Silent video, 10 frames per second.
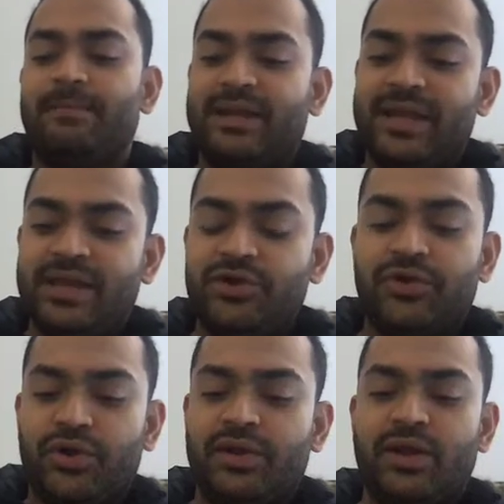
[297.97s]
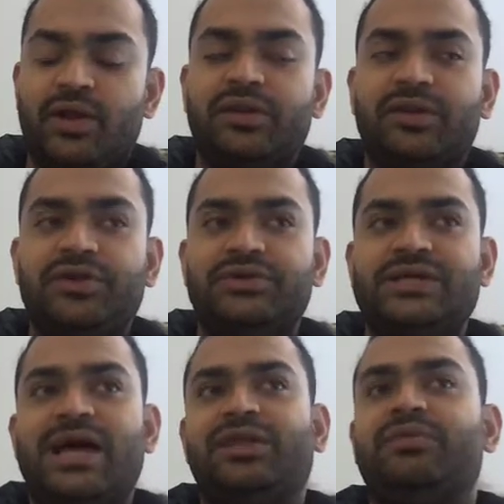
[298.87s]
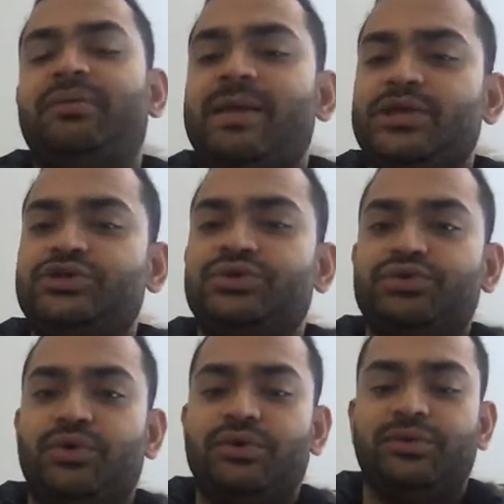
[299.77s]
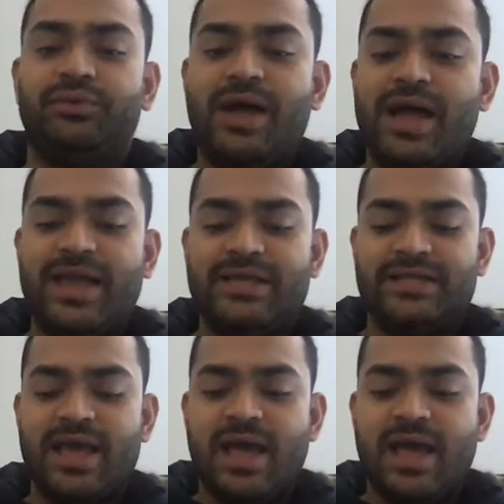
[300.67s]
But in your also in your task one, make sure to also write